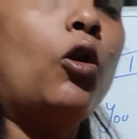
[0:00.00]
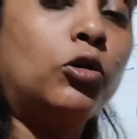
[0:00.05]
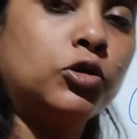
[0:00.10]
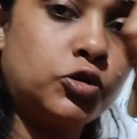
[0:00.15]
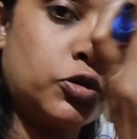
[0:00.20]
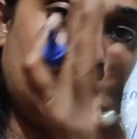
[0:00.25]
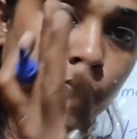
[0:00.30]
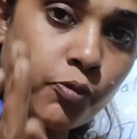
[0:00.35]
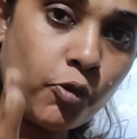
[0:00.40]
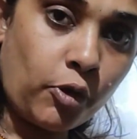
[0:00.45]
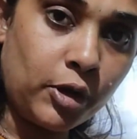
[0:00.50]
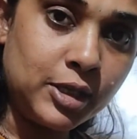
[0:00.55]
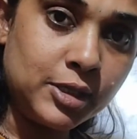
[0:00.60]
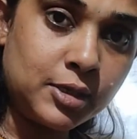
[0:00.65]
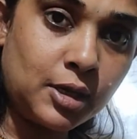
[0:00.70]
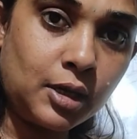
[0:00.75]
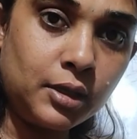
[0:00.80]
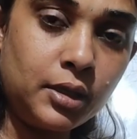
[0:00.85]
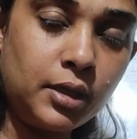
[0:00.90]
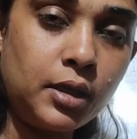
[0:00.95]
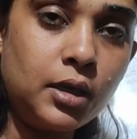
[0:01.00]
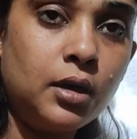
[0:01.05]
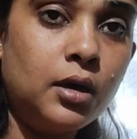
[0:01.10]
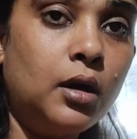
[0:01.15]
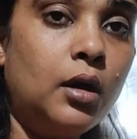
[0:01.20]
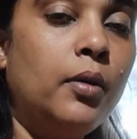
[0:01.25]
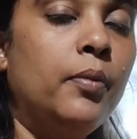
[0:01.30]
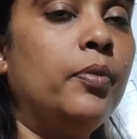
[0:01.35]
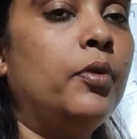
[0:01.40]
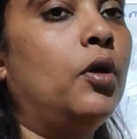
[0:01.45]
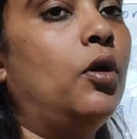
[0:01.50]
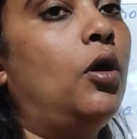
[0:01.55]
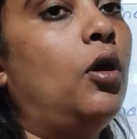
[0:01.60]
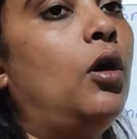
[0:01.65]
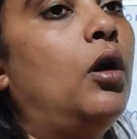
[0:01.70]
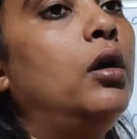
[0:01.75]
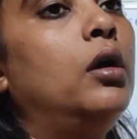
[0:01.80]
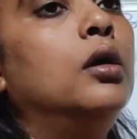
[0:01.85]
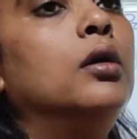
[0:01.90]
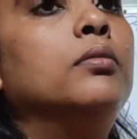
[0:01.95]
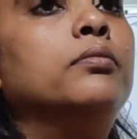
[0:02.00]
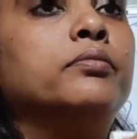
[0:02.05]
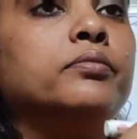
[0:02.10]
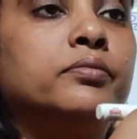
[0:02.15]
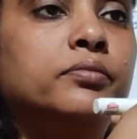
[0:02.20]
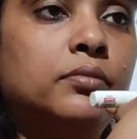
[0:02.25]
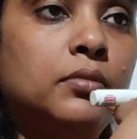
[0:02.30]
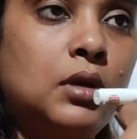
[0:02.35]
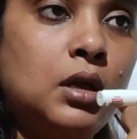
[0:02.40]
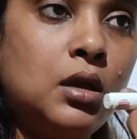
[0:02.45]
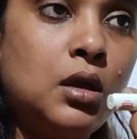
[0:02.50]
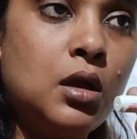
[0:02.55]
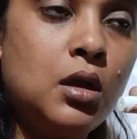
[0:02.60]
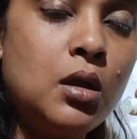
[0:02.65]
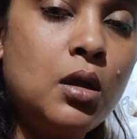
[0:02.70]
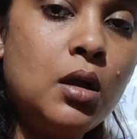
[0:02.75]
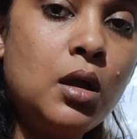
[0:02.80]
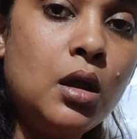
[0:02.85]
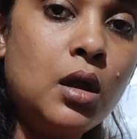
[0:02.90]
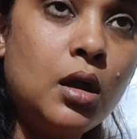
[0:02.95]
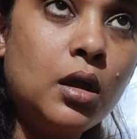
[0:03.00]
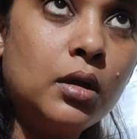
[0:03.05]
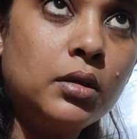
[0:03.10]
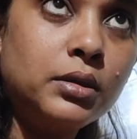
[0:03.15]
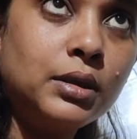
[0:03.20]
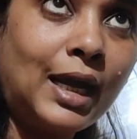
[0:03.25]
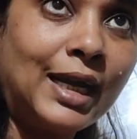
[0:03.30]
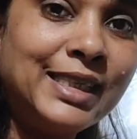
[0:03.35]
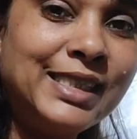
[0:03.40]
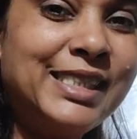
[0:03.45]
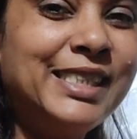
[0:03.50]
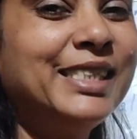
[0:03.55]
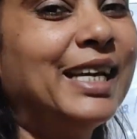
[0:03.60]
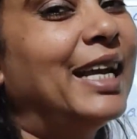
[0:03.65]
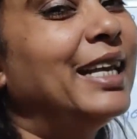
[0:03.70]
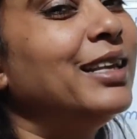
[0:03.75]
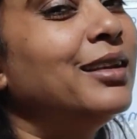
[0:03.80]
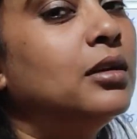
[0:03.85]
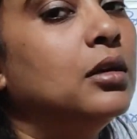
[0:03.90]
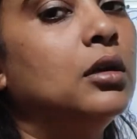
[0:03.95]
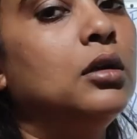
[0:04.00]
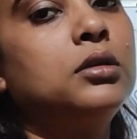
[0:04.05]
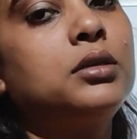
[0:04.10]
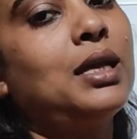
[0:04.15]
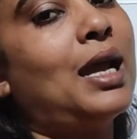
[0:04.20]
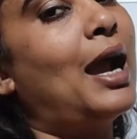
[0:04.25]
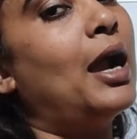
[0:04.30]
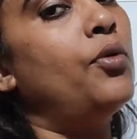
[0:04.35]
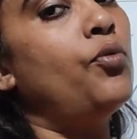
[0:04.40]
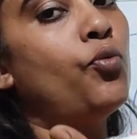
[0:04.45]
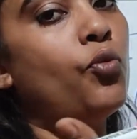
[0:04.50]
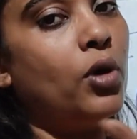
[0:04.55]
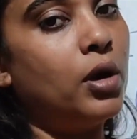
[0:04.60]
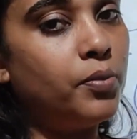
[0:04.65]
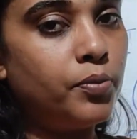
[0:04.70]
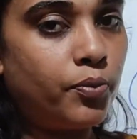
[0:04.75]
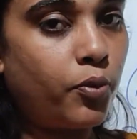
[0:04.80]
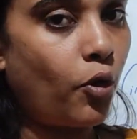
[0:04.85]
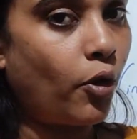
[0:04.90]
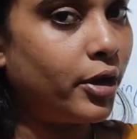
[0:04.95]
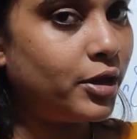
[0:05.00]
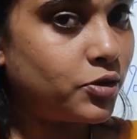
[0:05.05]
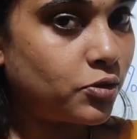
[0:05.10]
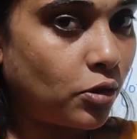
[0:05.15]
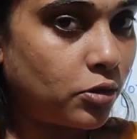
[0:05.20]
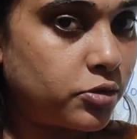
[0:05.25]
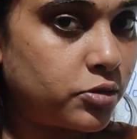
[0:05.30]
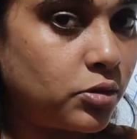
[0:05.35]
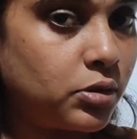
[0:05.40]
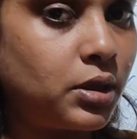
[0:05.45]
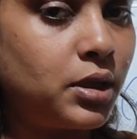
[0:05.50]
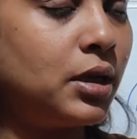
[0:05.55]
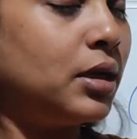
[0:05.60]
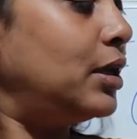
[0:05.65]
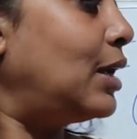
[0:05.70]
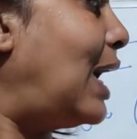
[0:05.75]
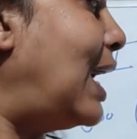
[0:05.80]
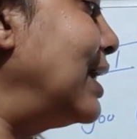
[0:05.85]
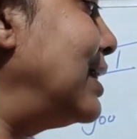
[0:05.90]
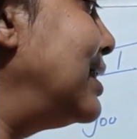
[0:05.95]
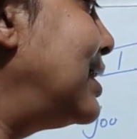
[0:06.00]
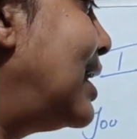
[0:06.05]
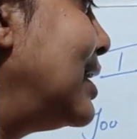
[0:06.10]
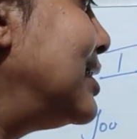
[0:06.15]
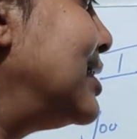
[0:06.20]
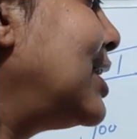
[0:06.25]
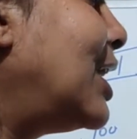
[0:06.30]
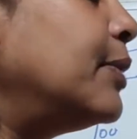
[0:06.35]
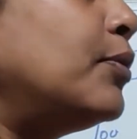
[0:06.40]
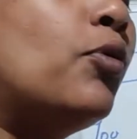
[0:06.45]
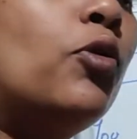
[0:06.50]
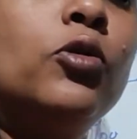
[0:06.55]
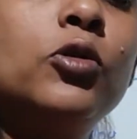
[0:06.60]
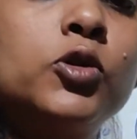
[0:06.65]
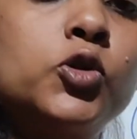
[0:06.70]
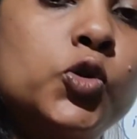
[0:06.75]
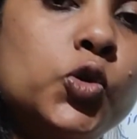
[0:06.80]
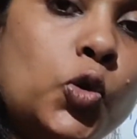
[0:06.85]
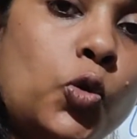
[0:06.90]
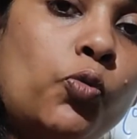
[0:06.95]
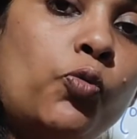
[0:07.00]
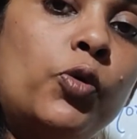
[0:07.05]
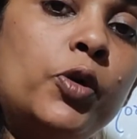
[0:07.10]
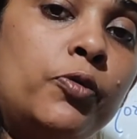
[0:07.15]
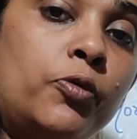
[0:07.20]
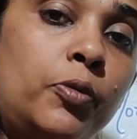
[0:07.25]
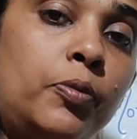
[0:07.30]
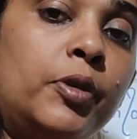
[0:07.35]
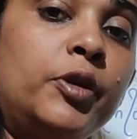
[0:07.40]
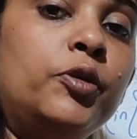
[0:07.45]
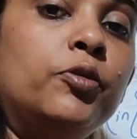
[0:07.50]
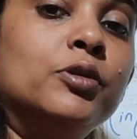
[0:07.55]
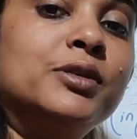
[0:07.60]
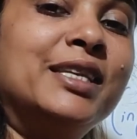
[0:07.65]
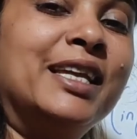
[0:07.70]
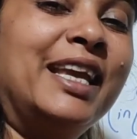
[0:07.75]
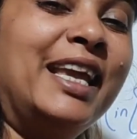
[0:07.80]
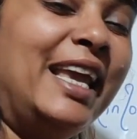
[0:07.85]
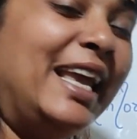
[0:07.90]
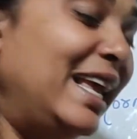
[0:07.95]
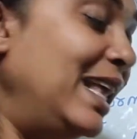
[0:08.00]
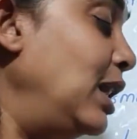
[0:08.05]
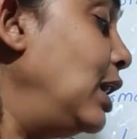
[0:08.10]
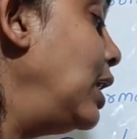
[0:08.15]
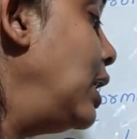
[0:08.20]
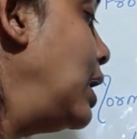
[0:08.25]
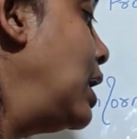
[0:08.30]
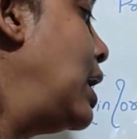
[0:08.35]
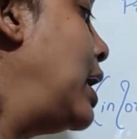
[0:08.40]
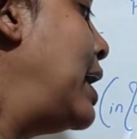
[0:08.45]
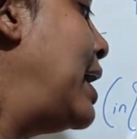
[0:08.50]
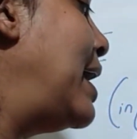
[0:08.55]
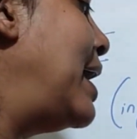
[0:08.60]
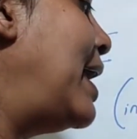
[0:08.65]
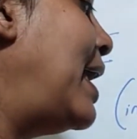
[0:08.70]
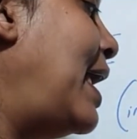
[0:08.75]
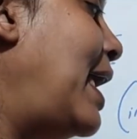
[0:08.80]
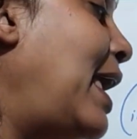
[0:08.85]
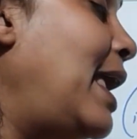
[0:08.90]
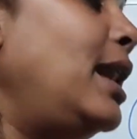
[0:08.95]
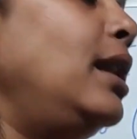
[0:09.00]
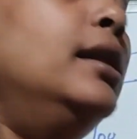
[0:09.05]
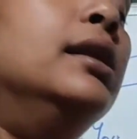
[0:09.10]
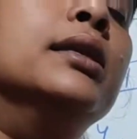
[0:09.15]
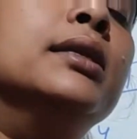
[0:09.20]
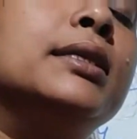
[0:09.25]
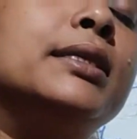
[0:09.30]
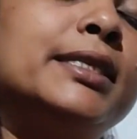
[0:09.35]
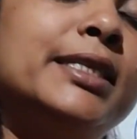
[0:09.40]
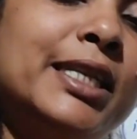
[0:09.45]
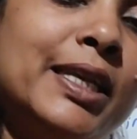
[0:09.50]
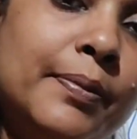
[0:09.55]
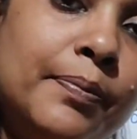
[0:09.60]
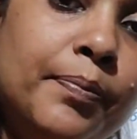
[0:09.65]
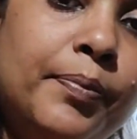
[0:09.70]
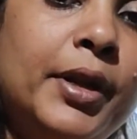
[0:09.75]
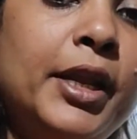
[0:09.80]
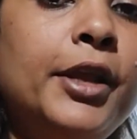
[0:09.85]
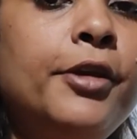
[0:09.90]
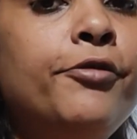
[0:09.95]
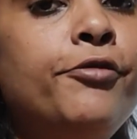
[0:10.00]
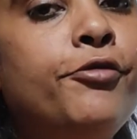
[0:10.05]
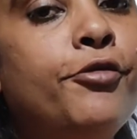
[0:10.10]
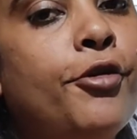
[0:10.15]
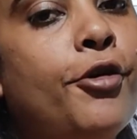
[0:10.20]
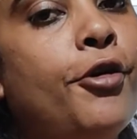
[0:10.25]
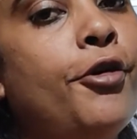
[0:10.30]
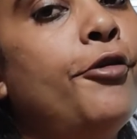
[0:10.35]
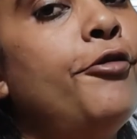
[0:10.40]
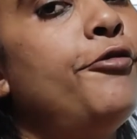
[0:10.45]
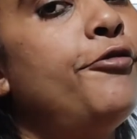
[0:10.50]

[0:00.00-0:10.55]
lot of boys are there, or 99 girls and one boy is also there. At that time also we will be using il, elle, simply for